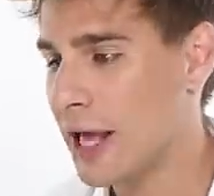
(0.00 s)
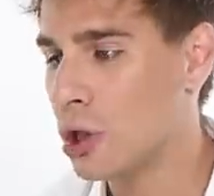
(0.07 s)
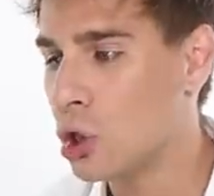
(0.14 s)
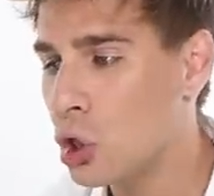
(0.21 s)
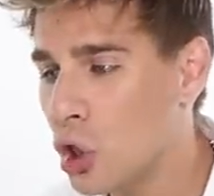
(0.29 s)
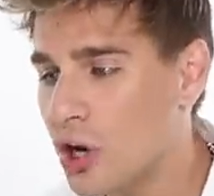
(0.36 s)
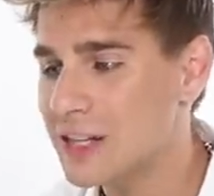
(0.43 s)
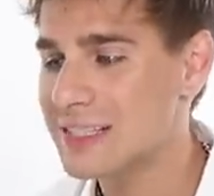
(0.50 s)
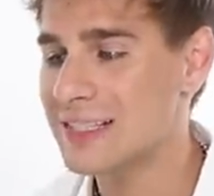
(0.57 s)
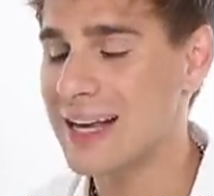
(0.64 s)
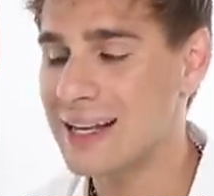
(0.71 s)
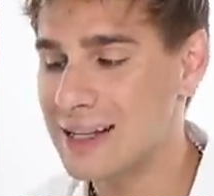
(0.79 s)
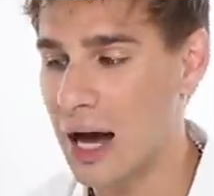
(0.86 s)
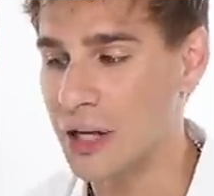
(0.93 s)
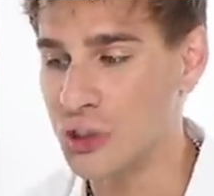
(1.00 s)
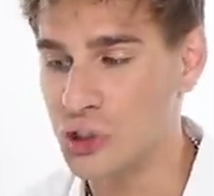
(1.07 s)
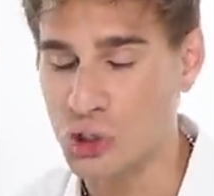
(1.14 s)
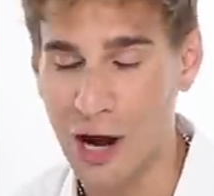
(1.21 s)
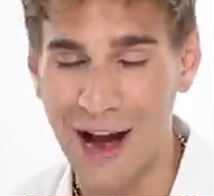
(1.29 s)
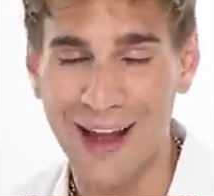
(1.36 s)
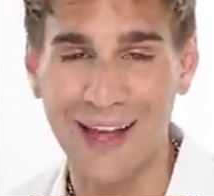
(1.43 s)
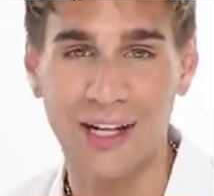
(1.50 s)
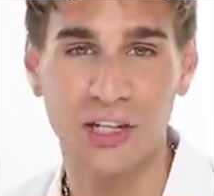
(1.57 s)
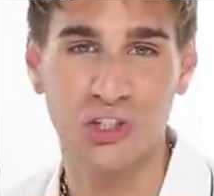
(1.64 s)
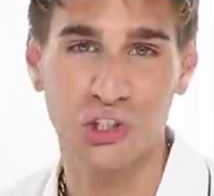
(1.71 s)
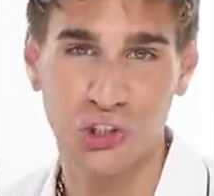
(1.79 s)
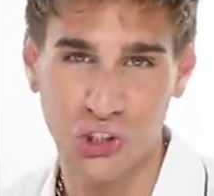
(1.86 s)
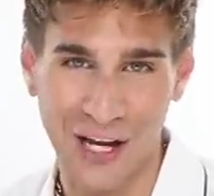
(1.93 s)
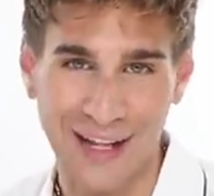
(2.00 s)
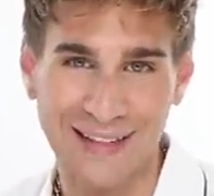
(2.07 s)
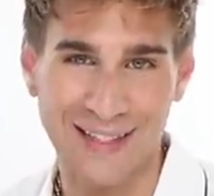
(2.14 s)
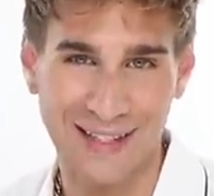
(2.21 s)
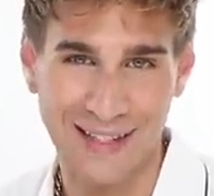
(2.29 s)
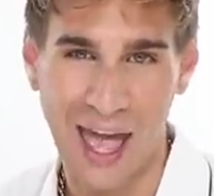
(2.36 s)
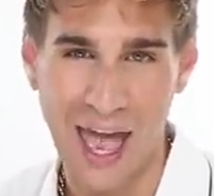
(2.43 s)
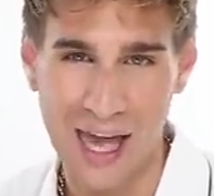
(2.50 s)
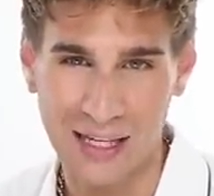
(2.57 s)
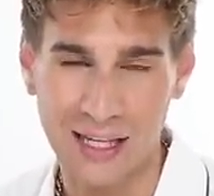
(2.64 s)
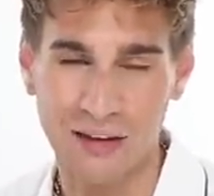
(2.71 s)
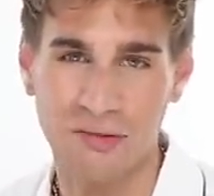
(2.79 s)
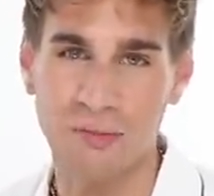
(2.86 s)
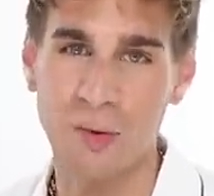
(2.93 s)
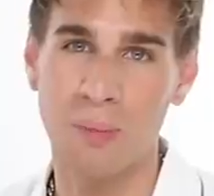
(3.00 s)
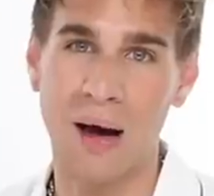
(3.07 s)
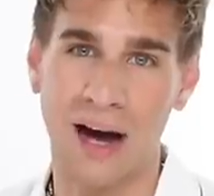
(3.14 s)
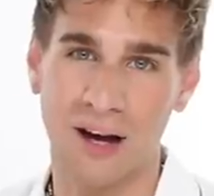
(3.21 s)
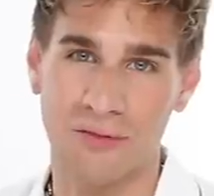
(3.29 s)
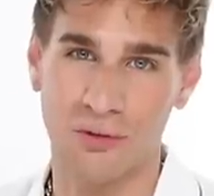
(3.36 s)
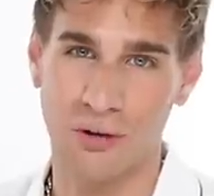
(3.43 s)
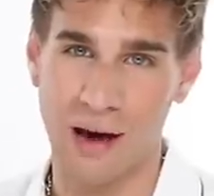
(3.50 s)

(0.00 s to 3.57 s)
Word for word: It looks like a giant hanging from the back of your